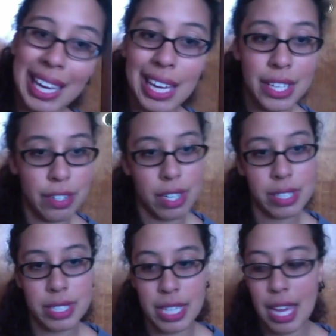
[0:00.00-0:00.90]
and you're all
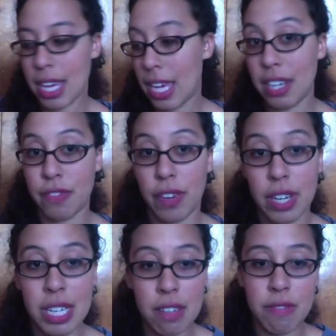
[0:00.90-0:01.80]
set. And it's
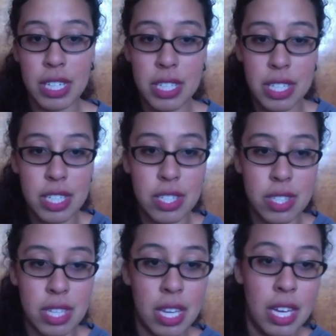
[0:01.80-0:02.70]
very convenient because
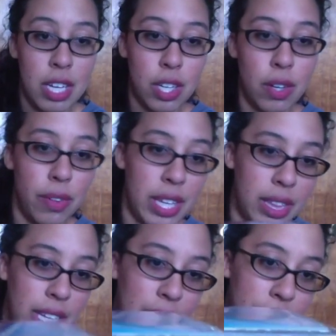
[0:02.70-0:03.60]
they
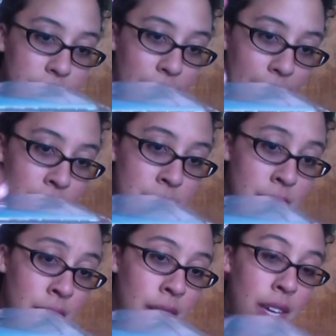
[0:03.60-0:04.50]
lay flat,
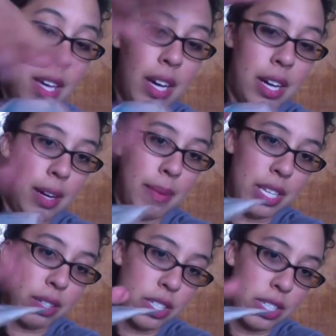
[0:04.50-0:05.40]
and
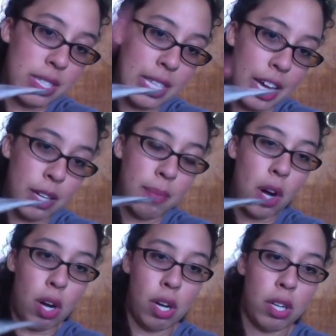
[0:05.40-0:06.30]
you can just stack them
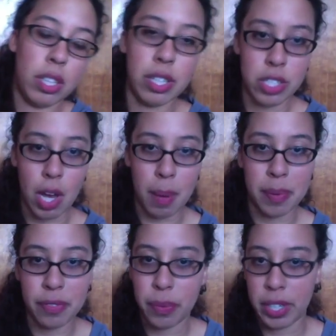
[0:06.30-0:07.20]
all on top
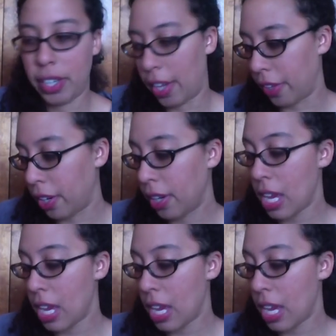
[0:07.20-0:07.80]
of one another.